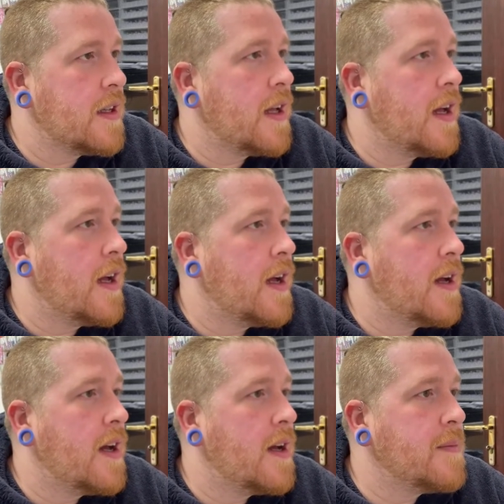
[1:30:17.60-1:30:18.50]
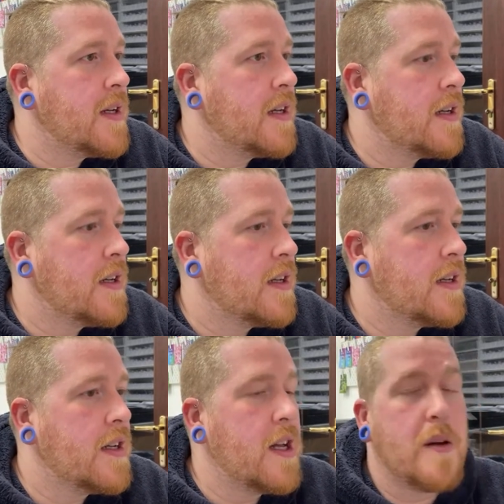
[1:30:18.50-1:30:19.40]
Um,
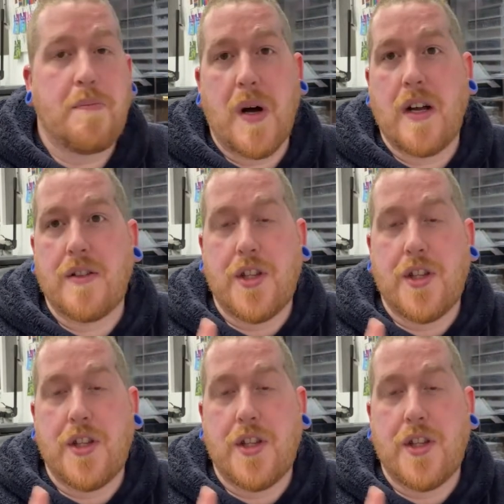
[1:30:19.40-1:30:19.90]
but